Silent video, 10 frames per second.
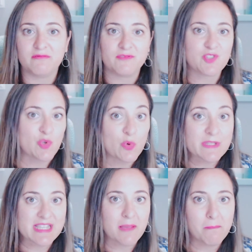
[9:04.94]
source
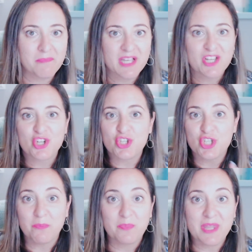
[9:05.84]
them,
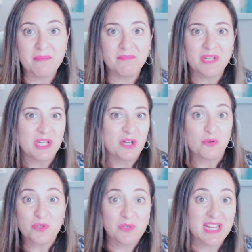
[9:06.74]
ship them, or
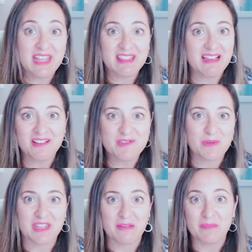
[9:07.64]
do anything else with
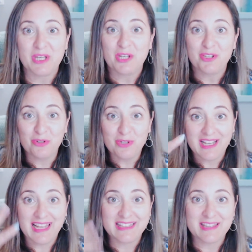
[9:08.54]
them. You
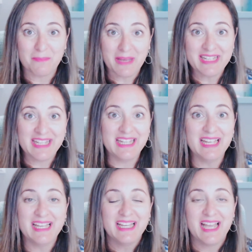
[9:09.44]
collect the money
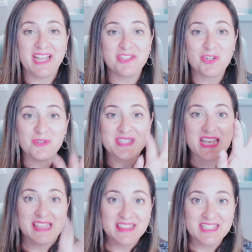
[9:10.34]
and you
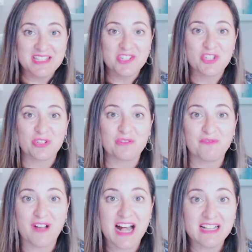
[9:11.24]
send the digital
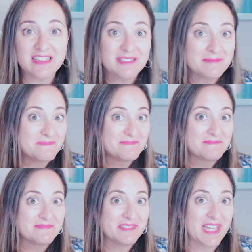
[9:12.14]
file
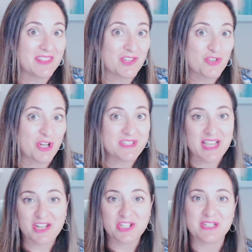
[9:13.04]
and the
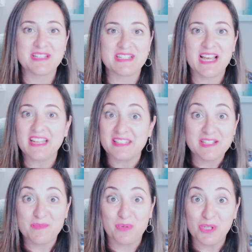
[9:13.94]
transaction is done.
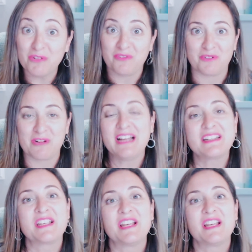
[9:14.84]
It's beautiful, right?